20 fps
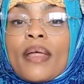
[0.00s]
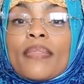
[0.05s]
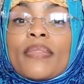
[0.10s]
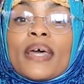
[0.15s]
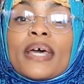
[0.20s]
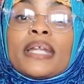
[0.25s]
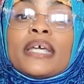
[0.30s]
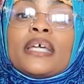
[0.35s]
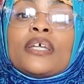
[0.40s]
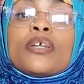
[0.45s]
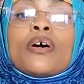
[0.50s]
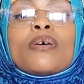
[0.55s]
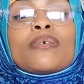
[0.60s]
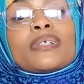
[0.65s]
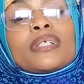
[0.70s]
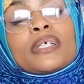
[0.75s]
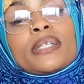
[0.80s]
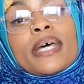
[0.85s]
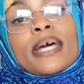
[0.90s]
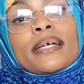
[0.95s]
Then he
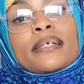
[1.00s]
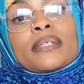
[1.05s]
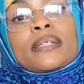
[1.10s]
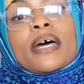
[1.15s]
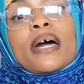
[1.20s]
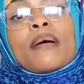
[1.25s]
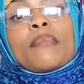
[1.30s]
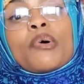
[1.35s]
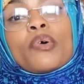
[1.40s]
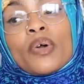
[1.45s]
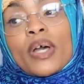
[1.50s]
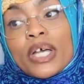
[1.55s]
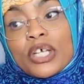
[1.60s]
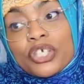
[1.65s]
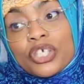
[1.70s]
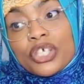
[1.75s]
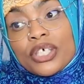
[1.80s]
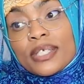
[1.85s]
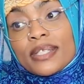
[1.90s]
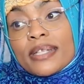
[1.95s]
knows the next time, okay,
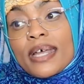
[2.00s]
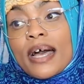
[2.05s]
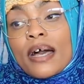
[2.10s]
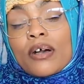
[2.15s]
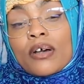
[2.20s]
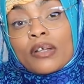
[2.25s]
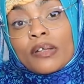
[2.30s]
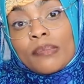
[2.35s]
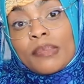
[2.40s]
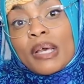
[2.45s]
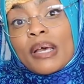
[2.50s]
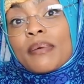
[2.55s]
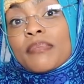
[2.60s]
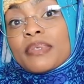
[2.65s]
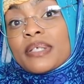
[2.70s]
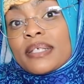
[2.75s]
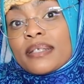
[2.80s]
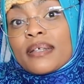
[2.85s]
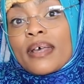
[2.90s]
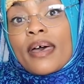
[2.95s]
she's not going to be
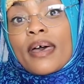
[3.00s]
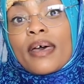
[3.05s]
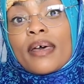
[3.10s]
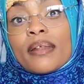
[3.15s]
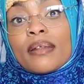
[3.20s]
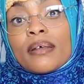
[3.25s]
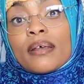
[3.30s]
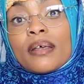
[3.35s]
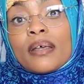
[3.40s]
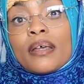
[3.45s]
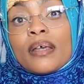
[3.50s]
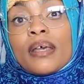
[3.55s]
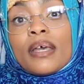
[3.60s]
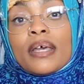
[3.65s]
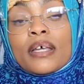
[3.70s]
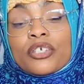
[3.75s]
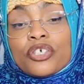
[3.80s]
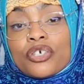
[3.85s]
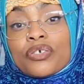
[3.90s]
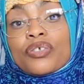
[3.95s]
upset
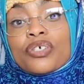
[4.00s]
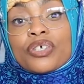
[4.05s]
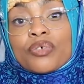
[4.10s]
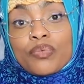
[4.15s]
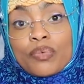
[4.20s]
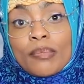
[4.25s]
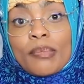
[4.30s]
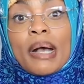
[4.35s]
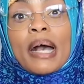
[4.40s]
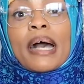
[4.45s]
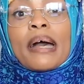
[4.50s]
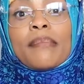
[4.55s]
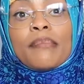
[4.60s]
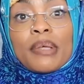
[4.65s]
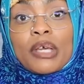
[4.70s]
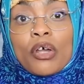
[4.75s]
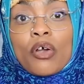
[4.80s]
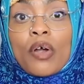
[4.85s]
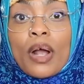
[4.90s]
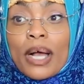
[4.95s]
and she'll just remind
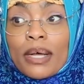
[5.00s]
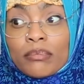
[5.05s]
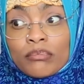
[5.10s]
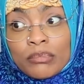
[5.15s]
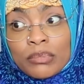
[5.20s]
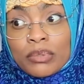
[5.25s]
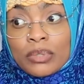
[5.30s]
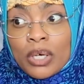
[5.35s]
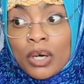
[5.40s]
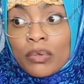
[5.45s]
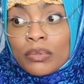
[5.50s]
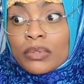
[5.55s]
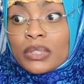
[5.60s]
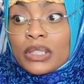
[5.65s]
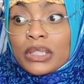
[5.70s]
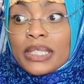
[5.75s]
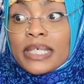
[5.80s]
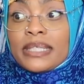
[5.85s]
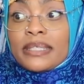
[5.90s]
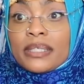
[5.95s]
me, or I'm going
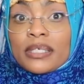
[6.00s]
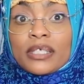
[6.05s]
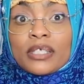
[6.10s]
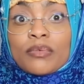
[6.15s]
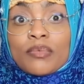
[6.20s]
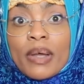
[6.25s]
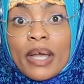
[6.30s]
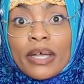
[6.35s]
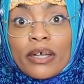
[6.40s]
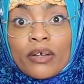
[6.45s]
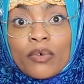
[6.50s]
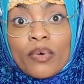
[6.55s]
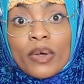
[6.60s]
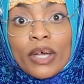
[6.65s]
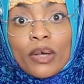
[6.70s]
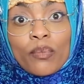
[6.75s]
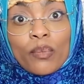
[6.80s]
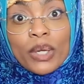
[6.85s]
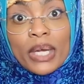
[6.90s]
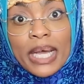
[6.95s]
to delete this right
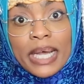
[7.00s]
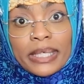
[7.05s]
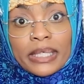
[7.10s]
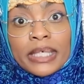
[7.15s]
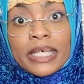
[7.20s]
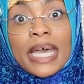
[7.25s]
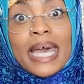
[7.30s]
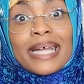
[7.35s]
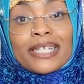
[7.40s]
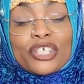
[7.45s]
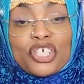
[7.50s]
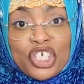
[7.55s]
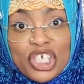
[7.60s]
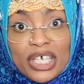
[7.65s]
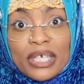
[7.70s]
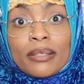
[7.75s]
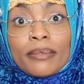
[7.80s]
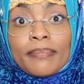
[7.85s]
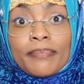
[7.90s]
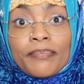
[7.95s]
quick when I catch
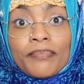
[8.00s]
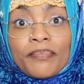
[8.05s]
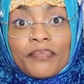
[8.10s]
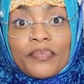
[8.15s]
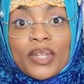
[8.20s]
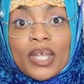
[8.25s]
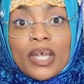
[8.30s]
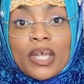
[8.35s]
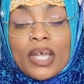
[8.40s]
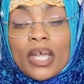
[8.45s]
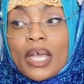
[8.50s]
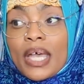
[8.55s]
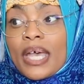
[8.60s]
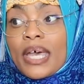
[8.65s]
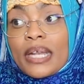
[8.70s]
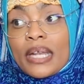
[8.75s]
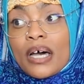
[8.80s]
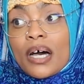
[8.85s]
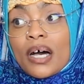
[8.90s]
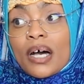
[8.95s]
it.
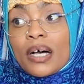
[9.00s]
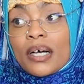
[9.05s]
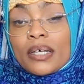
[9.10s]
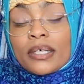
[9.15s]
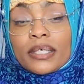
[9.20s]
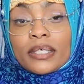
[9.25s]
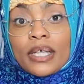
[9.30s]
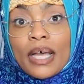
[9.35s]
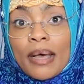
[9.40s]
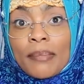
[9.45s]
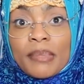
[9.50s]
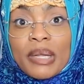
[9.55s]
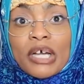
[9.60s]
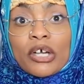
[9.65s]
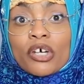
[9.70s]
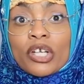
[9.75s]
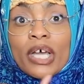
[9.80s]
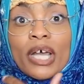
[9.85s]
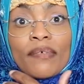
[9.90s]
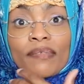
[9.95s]
And I'm
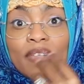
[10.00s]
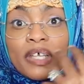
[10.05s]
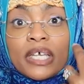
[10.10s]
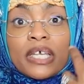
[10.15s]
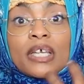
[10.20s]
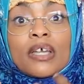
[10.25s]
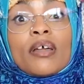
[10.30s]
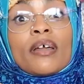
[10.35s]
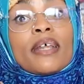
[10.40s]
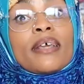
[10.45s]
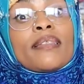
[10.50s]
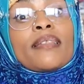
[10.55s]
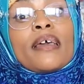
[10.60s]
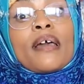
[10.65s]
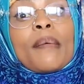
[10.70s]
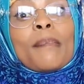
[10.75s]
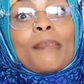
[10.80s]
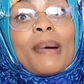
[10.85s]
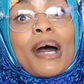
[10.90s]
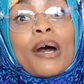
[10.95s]
not going to have to hear
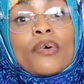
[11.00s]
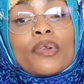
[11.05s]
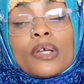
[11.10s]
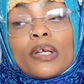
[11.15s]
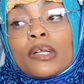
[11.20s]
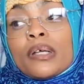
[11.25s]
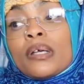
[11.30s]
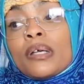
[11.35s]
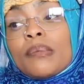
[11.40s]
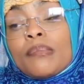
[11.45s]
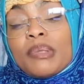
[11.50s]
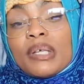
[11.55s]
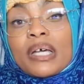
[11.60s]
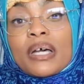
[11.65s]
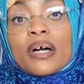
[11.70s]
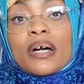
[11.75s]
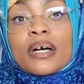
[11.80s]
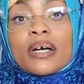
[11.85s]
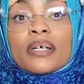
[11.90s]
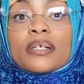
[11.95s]
anything about it
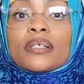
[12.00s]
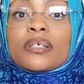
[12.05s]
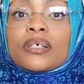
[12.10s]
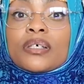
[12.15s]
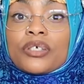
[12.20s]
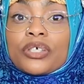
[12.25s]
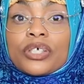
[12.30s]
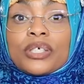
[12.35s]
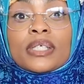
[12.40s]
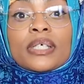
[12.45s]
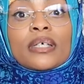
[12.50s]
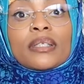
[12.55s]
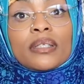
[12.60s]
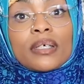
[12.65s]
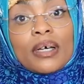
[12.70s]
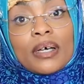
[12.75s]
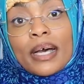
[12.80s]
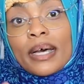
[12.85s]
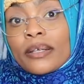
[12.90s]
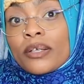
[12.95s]
because she said,
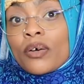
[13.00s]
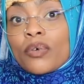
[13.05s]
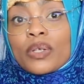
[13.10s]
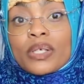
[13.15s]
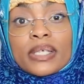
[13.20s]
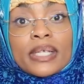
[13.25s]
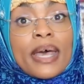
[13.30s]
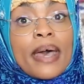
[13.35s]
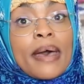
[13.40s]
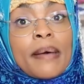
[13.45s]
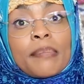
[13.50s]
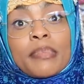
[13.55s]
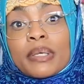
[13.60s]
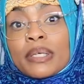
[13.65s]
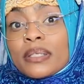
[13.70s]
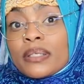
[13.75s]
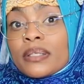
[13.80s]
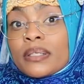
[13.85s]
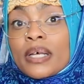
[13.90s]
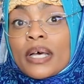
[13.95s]
look, I know this
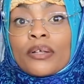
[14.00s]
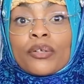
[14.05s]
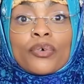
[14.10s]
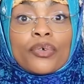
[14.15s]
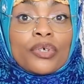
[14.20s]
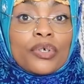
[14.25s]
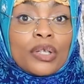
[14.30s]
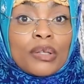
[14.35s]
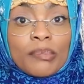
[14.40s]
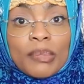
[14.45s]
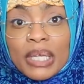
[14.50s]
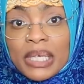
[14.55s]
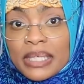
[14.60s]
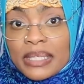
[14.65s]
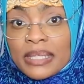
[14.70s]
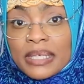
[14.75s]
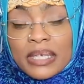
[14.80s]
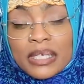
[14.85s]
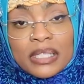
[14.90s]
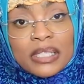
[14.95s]
happens. I know you didn't mean to
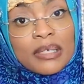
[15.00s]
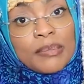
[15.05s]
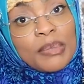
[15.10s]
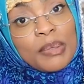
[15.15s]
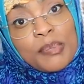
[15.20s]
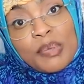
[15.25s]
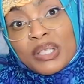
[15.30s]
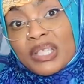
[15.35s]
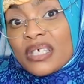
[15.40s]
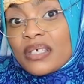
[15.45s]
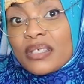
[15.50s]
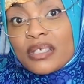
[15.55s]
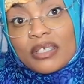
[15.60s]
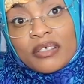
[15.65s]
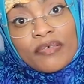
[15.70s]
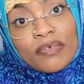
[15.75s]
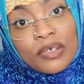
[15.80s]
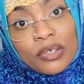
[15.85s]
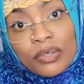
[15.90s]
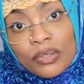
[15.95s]
send it to me, but this
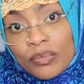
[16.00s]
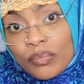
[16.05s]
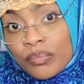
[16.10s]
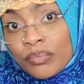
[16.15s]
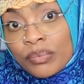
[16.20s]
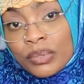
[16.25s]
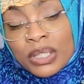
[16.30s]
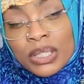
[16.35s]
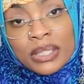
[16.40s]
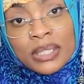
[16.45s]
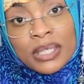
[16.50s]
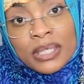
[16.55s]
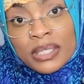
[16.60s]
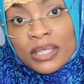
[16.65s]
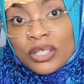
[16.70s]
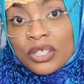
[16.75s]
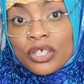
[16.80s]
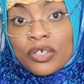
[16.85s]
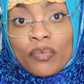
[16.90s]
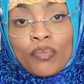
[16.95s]
is
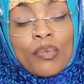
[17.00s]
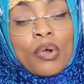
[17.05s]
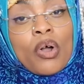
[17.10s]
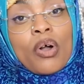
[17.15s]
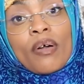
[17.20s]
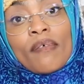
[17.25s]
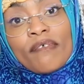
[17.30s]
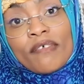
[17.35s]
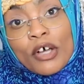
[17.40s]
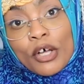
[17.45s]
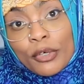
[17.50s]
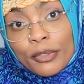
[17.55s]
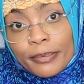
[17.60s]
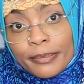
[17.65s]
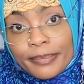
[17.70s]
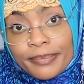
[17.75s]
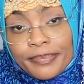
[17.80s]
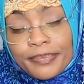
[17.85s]
to the wrong phone.